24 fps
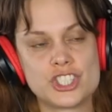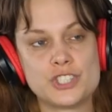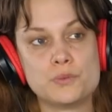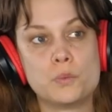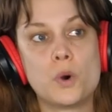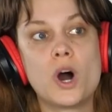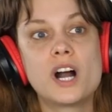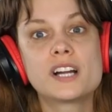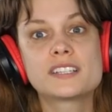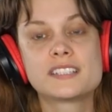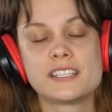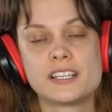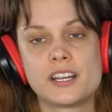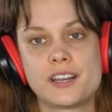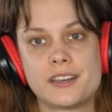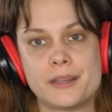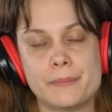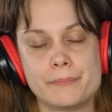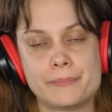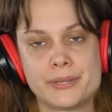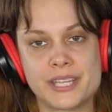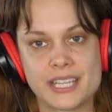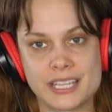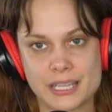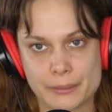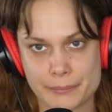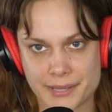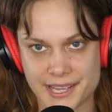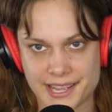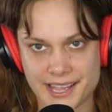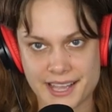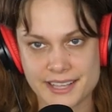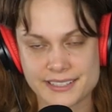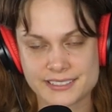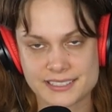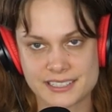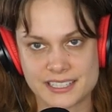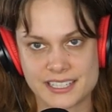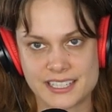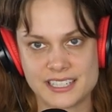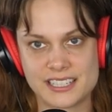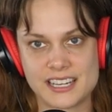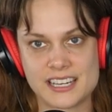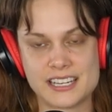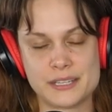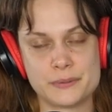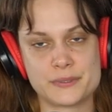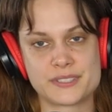She walked in on him peeing by
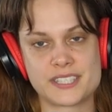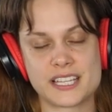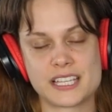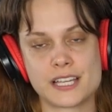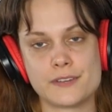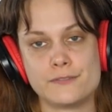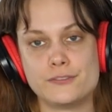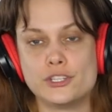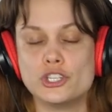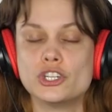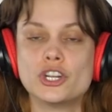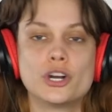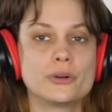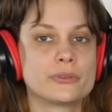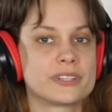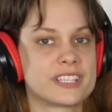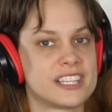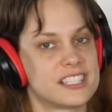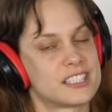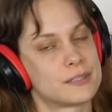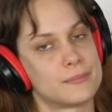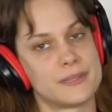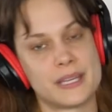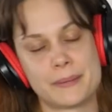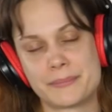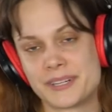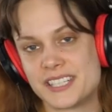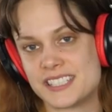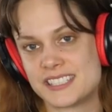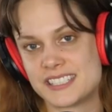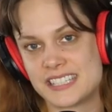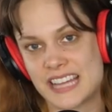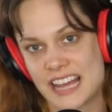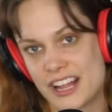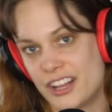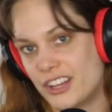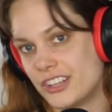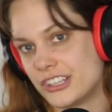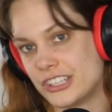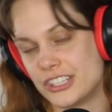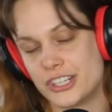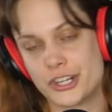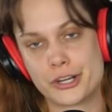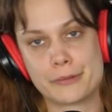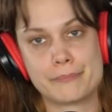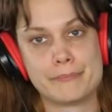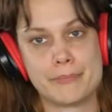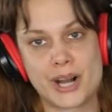accident. And he was like, If you don't kiss me, I'm going to tell
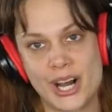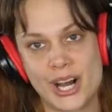your